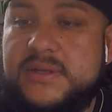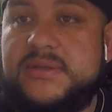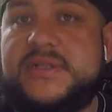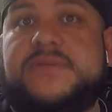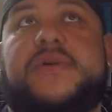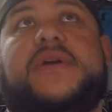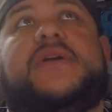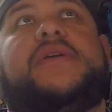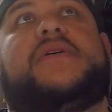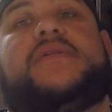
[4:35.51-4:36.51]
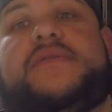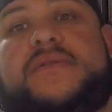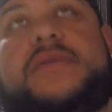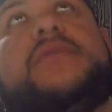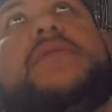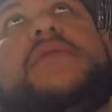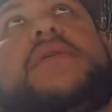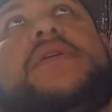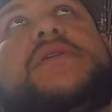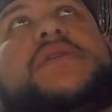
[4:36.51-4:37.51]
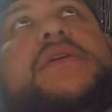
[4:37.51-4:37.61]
This one right here is,